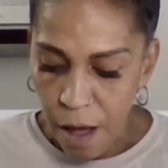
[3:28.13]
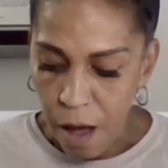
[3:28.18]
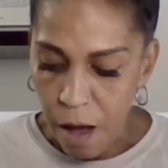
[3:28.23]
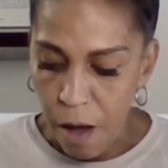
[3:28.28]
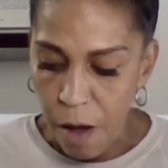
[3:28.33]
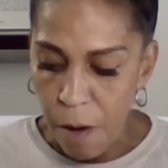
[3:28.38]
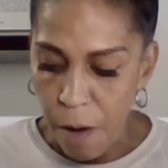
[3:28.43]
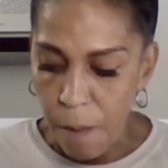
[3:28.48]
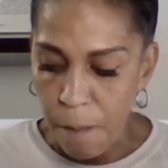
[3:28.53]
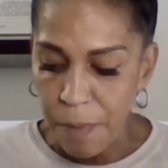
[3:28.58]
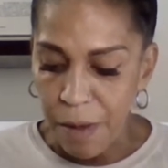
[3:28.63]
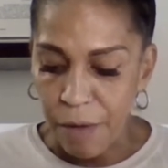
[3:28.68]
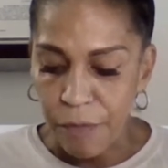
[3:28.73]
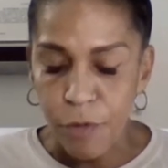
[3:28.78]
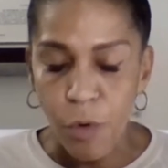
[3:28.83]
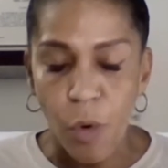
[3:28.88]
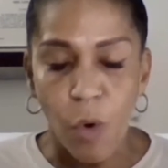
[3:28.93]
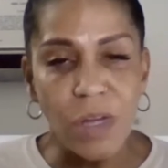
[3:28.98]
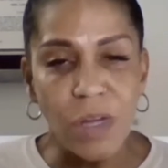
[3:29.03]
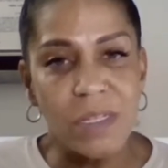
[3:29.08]

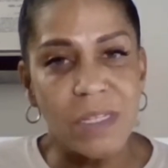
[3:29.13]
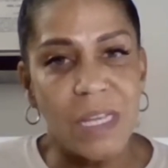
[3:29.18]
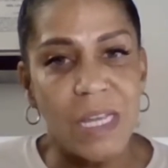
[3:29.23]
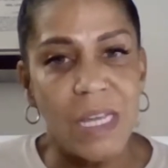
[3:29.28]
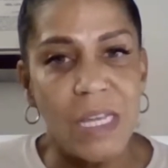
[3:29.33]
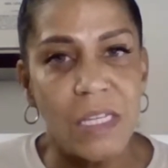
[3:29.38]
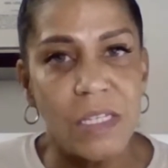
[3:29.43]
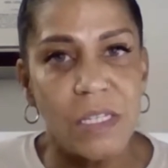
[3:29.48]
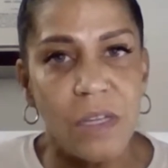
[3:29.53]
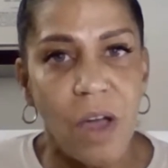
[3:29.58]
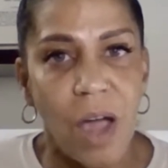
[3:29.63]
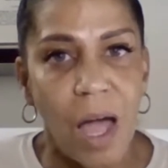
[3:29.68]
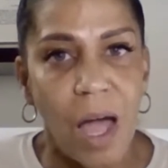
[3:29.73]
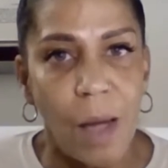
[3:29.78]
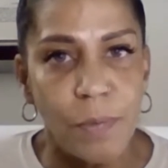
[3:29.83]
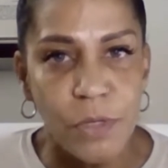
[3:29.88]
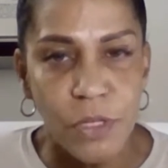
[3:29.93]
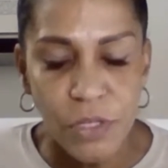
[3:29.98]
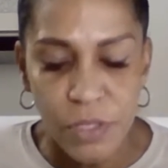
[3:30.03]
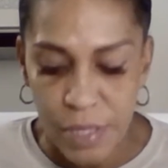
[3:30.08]
Of course, the easier
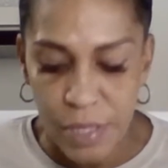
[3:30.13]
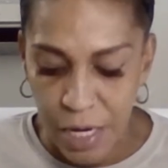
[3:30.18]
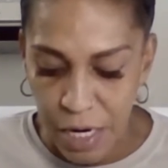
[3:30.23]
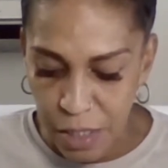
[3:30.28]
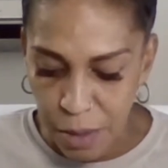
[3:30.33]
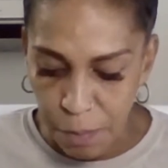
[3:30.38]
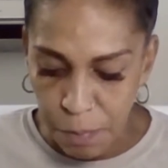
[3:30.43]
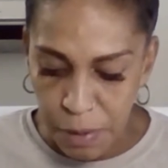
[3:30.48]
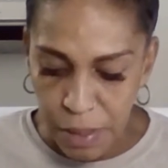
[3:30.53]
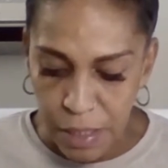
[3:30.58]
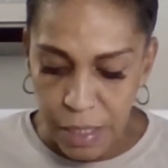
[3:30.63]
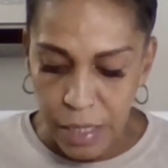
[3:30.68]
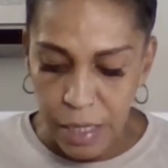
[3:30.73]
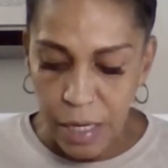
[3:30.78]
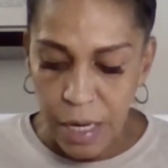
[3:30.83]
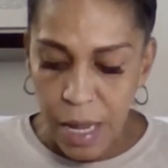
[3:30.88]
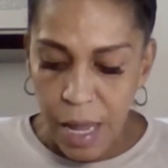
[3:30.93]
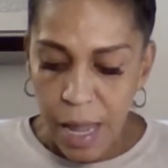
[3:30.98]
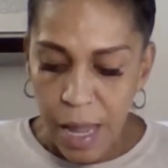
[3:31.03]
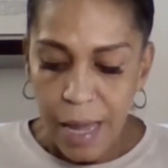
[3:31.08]
options are going to
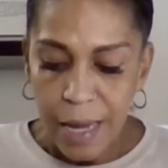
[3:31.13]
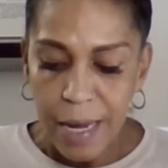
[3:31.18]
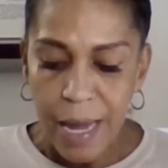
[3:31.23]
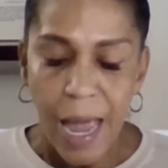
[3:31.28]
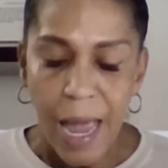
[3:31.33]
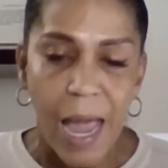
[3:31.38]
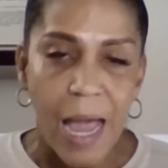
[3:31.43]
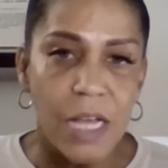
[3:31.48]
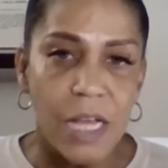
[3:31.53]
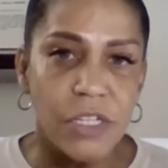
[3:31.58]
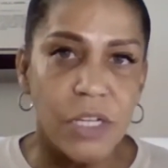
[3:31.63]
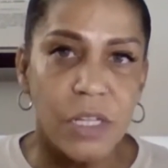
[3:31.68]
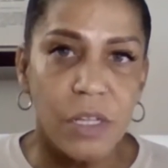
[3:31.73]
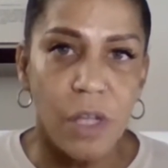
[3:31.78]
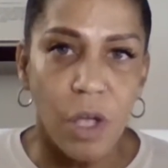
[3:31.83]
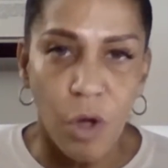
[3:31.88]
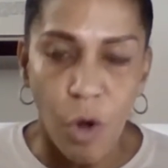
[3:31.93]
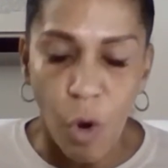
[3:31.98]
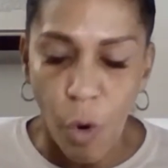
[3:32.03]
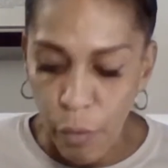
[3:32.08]
be cash
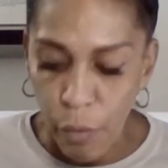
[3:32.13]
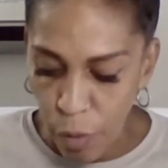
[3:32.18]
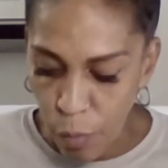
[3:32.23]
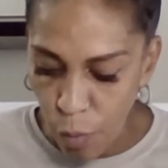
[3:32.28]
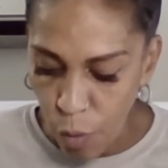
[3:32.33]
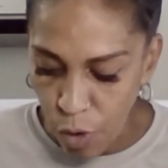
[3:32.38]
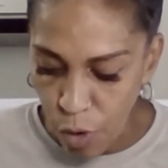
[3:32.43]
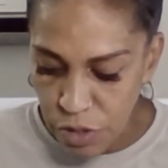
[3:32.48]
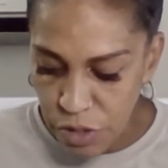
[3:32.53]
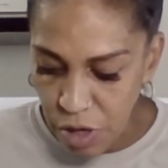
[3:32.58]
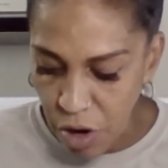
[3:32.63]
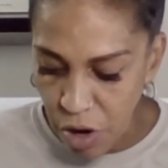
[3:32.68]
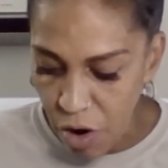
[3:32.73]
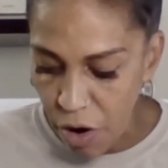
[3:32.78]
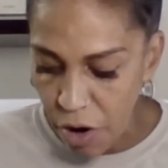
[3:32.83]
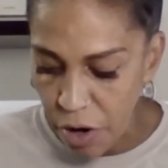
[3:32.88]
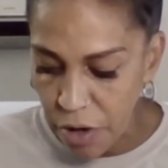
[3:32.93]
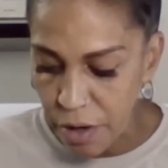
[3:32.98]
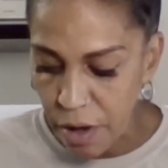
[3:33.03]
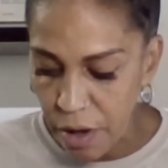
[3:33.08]
and the Go Rewards
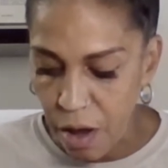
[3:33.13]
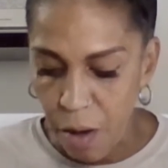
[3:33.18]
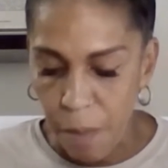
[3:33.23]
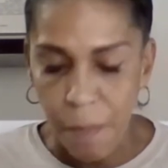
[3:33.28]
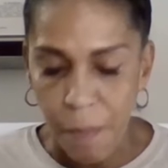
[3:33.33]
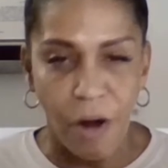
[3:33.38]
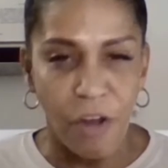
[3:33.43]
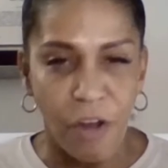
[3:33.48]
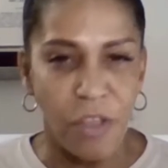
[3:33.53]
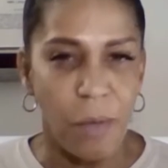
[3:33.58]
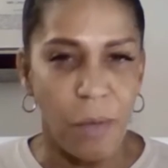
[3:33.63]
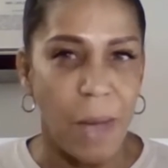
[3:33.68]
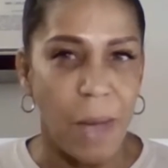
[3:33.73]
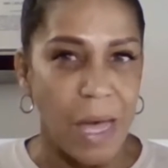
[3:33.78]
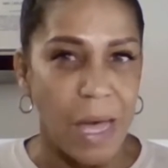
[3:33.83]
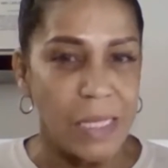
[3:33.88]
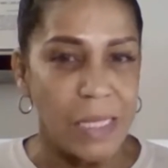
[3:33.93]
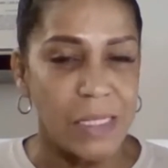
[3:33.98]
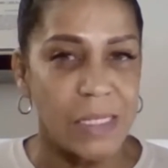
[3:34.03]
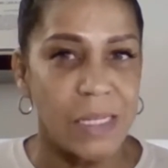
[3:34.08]
card are the
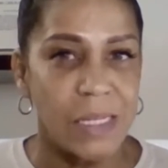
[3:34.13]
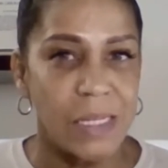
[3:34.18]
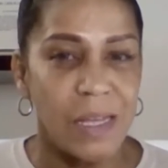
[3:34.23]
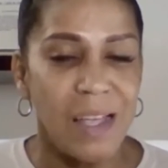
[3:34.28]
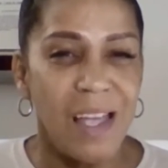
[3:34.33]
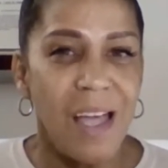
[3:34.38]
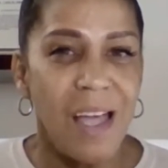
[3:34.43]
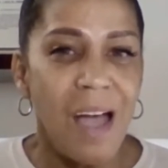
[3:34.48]
best.